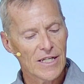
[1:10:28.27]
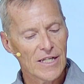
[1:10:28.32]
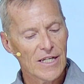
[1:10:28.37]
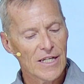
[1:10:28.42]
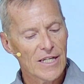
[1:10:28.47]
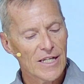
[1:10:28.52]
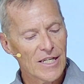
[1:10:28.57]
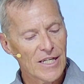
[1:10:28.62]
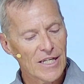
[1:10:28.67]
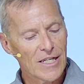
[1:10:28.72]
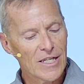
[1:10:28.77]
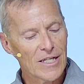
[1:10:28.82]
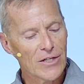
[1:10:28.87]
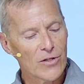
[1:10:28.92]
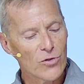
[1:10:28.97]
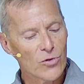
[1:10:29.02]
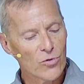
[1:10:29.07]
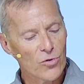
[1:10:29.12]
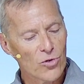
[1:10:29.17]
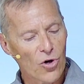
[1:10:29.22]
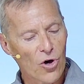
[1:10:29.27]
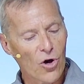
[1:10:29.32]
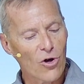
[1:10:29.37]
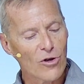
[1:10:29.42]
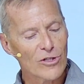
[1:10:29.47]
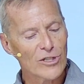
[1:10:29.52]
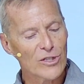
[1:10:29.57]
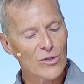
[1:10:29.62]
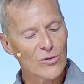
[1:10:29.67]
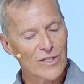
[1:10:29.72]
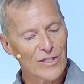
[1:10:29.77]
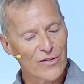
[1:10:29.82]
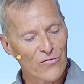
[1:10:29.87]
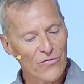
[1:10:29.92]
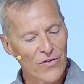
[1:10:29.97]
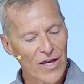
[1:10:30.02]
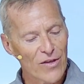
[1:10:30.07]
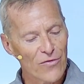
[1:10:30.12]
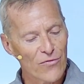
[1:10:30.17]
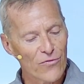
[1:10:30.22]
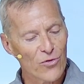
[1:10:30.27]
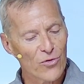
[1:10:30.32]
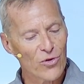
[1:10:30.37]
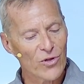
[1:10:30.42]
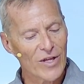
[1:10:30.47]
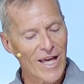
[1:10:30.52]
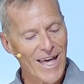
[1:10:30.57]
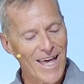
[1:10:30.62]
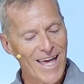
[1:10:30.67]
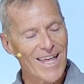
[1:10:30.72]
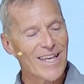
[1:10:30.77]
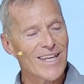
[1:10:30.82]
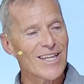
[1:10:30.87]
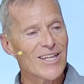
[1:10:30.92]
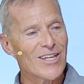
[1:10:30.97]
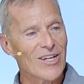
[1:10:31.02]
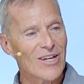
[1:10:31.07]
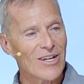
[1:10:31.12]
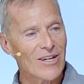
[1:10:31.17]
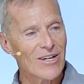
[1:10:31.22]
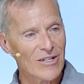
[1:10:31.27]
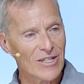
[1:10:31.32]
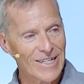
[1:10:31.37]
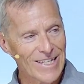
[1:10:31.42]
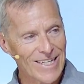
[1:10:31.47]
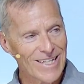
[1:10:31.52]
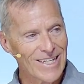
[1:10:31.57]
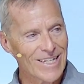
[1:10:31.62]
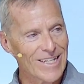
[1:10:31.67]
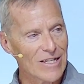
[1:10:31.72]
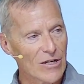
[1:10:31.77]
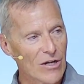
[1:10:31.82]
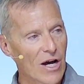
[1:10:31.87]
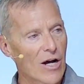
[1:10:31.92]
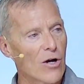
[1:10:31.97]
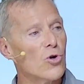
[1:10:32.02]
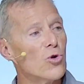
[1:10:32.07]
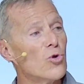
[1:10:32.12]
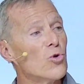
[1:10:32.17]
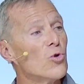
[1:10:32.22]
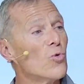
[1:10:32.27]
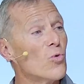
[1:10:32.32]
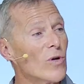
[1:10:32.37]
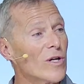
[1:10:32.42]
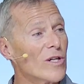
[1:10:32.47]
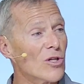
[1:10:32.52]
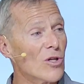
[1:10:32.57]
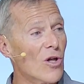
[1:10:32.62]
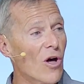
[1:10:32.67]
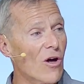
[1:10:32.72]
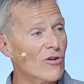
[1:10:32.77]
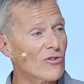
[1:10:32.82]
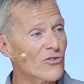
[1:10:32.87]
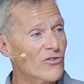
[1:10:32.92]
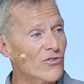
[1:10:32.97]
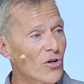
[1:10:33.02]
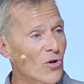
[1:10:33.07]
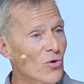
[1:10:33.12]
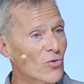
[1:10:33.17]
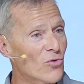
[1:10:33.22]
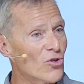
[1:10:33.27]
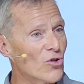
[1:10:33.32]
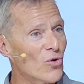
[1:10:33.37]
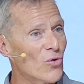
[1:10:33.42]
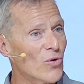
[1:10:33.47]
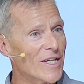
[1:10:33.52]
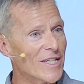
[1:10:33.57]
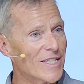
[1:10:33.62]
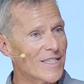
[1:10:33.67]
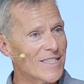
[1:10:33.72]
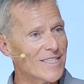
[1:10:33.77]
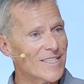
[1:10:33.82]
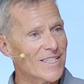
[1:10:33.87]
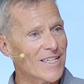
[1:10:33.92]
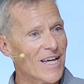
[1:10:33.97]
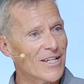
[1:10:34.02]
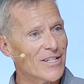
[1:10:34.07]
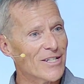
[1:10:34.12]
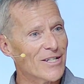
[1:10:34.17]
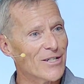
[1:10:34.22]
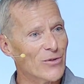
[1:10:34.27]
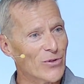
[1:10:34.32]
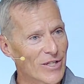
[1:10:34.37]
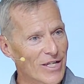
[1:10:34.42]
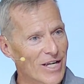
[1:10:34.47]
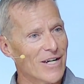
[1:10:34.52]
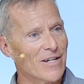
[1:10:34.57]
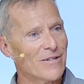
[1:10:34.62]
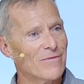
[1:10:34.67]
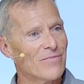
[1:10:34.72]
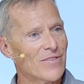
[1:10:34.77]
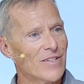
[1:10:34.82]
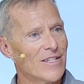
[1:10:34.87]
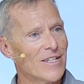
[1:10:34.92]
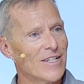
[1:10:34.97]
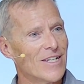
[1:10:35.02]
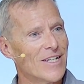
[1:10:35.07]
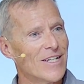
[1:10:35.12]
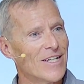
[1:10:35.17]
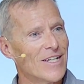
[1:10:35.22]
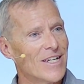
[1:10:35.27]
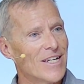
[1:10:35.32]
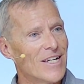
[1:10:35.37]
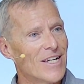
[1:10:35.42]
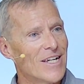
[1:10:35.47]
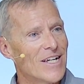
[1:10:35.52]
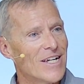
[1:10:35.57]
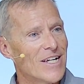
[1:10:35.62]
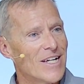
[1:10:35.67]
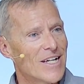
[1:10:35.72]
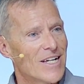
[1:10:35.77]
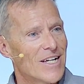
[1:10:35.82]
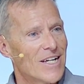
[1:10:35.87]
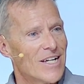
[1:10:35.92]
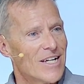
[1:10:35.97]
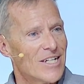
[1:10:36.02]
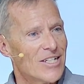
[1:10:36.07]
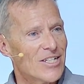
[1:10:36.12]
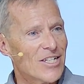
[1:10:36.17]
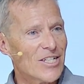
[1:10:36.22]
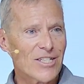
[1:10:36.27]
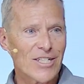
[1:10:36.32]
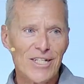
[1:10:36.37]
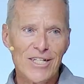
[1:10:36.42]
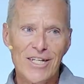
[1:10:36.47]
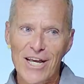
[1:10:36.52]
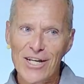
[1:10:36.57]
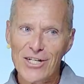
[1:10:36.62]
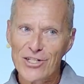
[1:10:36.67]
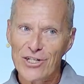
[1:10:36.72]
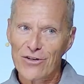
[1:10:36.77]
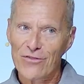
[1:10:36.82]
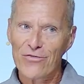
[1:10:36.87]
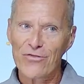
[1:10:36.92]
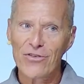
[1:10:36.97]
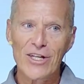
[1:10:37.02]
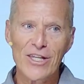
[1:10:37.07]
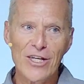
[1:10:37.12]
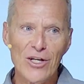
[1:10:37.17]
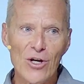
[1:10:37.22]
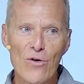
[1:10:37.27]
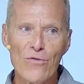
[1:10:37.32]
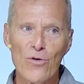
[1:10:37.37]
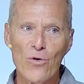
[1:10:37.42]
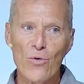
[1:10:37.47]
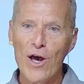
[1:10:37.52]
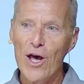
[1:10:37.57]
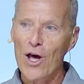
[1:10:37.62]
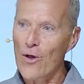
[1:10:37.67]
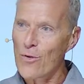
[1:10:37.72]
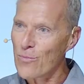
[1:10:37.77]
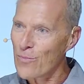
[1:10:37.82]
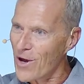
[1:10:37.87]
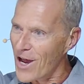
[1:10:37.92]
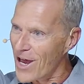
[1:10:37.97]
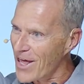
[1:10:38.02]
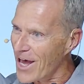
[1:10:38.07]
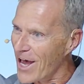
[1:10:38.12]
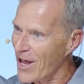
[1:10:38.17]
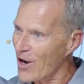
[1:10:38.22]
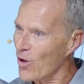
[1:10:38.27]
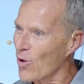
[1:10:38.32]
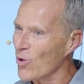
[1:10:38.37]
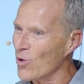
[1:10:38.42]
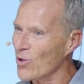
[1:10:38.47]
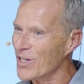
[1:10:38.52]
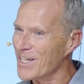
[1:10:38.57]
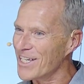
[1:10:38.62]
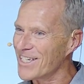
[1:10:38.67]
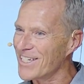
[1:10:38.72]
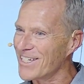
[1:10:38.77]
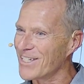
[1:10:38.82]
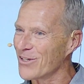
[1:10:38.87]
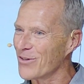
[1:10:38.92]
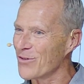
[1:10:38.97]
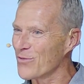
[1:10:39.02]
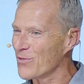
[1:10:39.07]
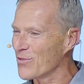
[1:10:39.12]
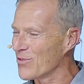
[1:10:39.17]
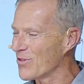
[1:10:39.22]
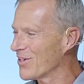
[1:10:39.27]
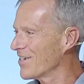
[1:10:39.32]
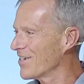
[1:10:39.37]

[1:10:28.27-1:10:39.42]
He who calls you is faithful and he uh, who will also do it. Hallelujah. Just in case you're feeling overwhelmed by that whole list of